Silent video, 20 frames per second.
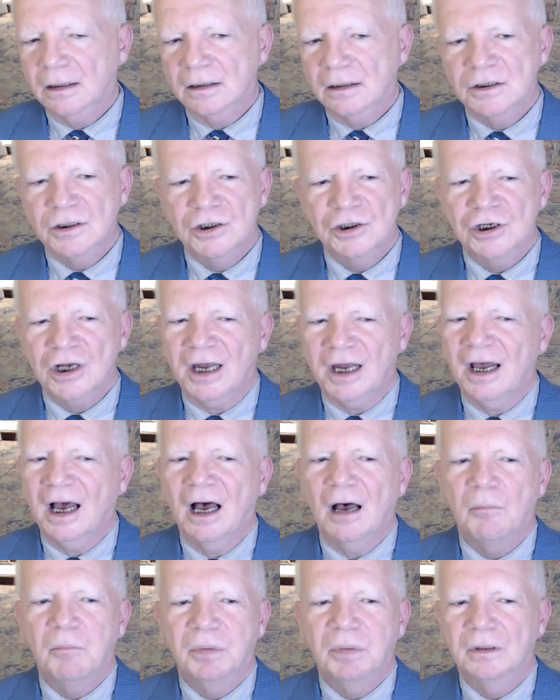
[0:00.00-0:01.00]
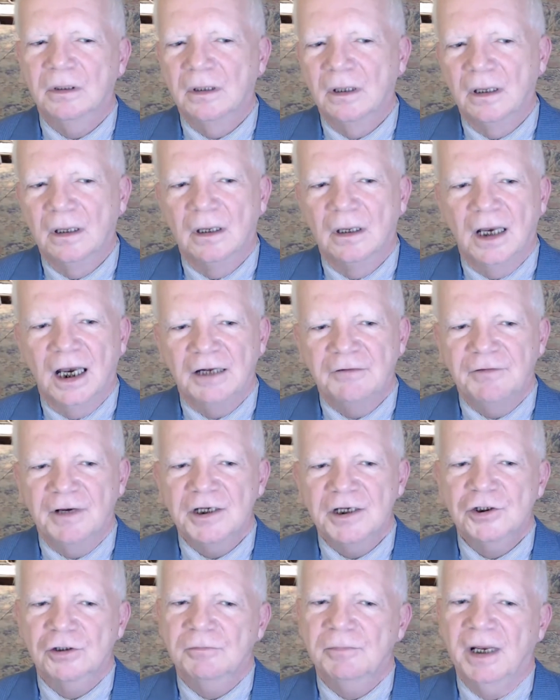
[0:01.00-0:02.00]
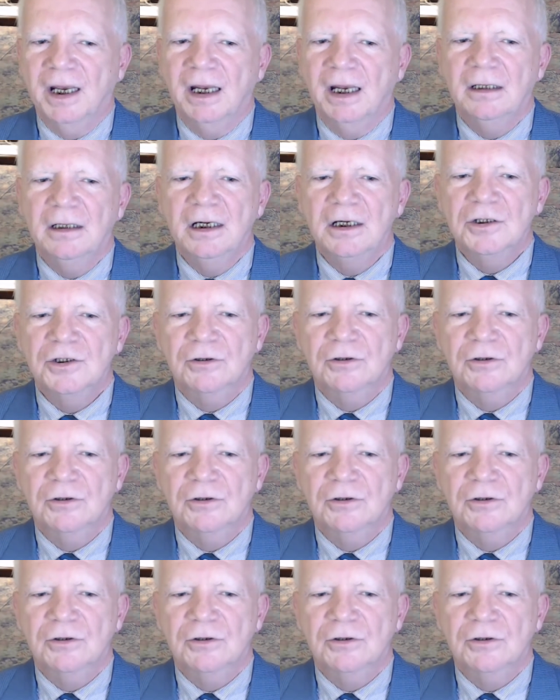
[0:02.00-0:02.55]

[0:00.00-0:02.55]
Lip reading: Shut up. Adventure Bay needs